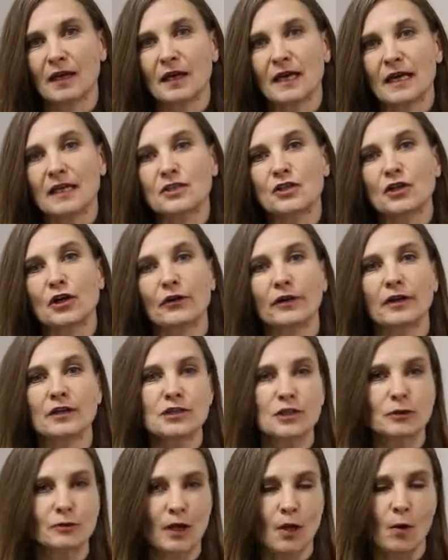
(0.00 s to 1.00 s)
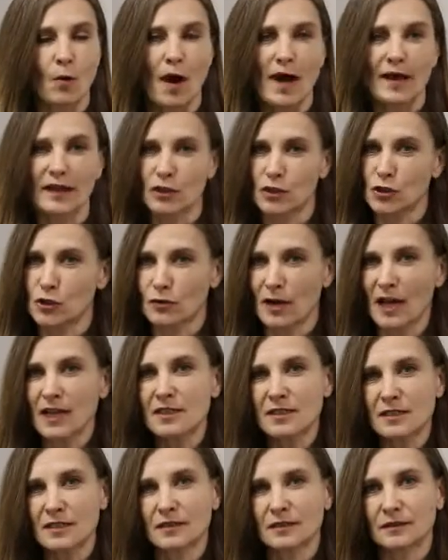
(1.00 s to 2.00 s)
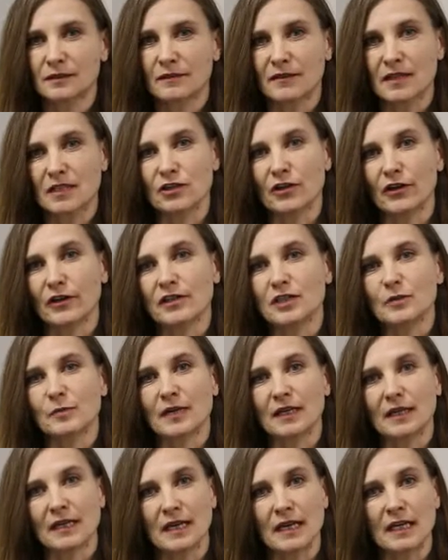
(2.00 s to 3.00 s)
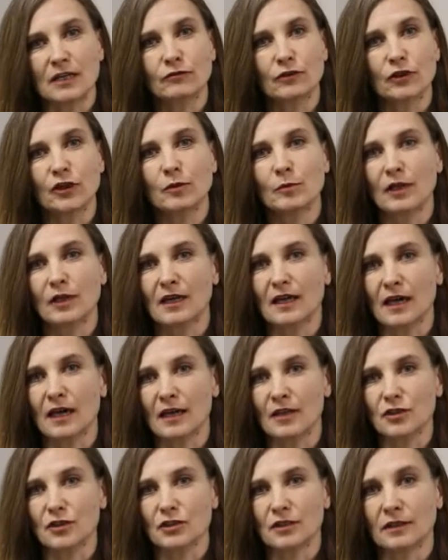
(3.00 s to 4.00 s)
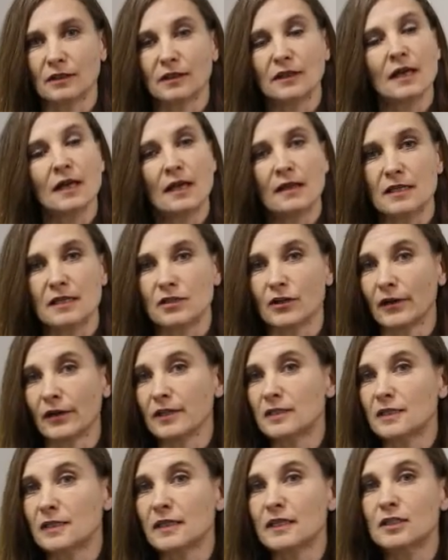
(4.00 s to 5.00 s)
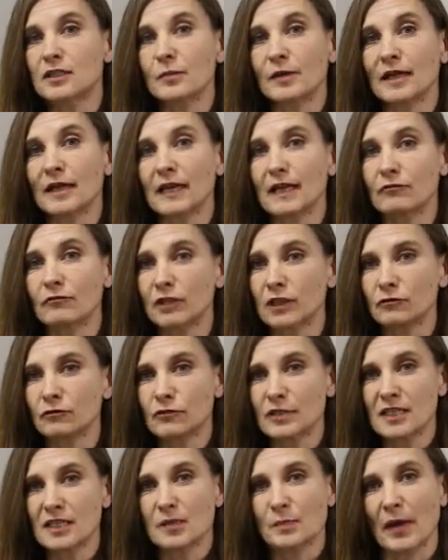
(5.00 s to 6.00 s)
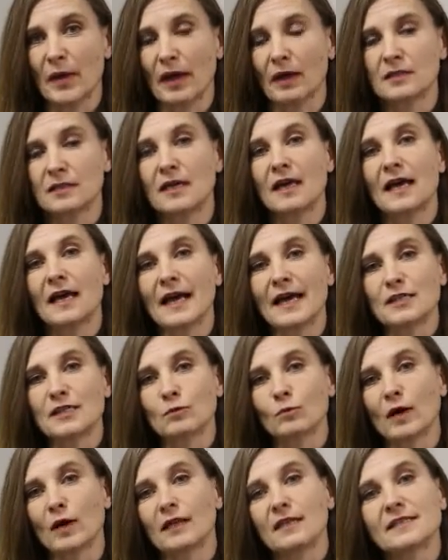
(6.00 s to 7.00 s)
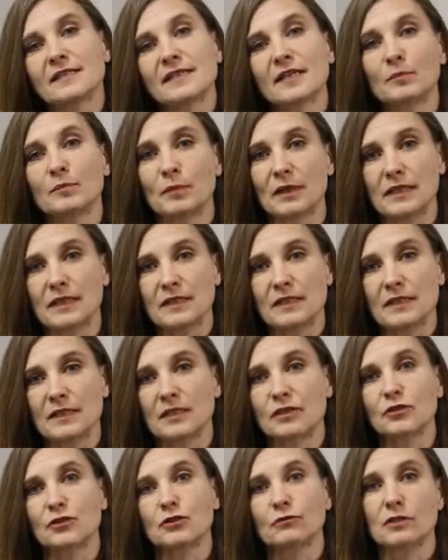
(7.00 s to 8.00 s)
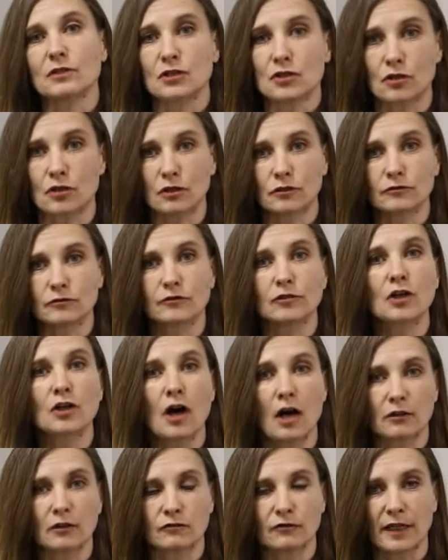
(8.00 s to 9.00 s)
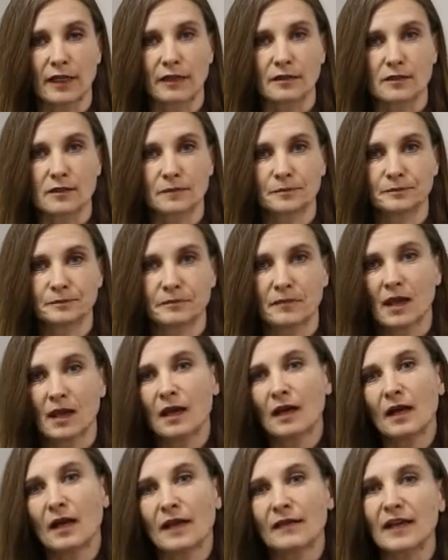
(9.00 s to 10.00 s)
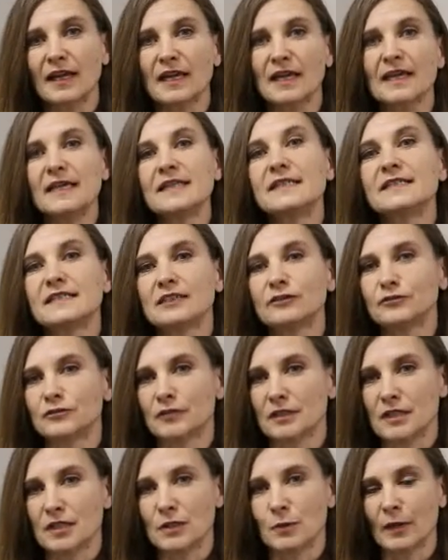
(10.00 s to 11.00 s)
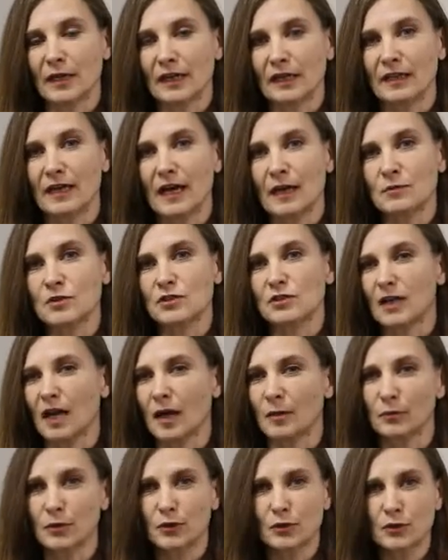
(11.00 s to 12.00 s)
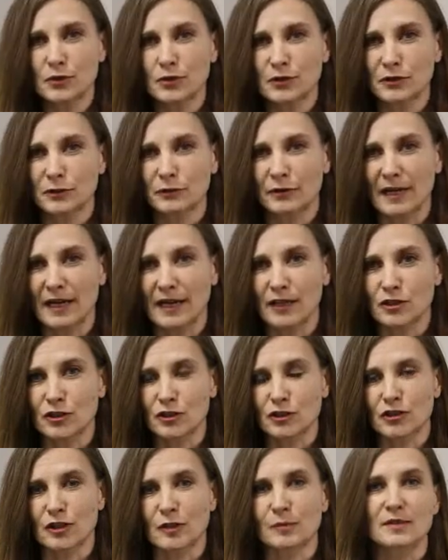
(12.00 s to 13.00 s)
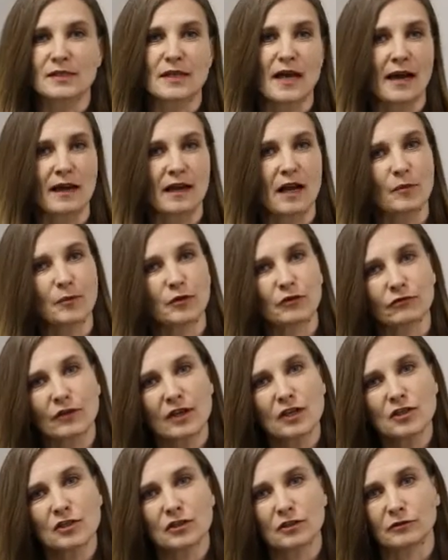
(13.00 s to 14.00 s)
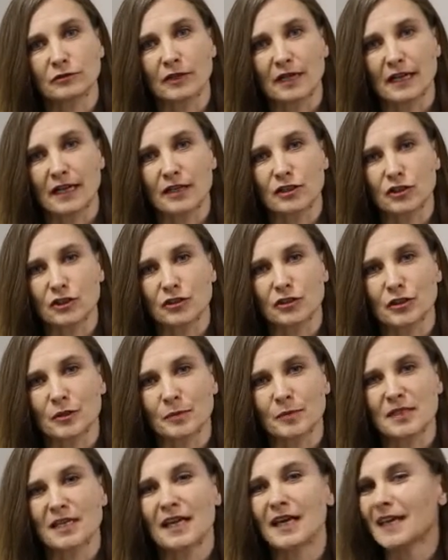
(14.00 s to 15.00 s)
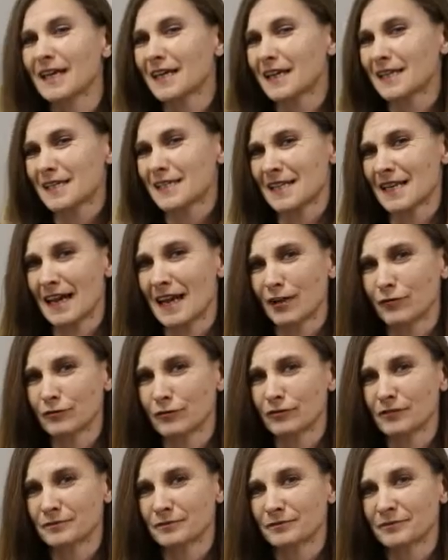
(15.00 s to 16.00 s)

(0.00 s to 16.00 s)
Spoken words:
It's going to require trust. There's going to be a need for communication. There's going to need to be a level of respect, as well as the ability to resolve conflict. The key difference when it comes to our personal relationships and our professional relationships is love.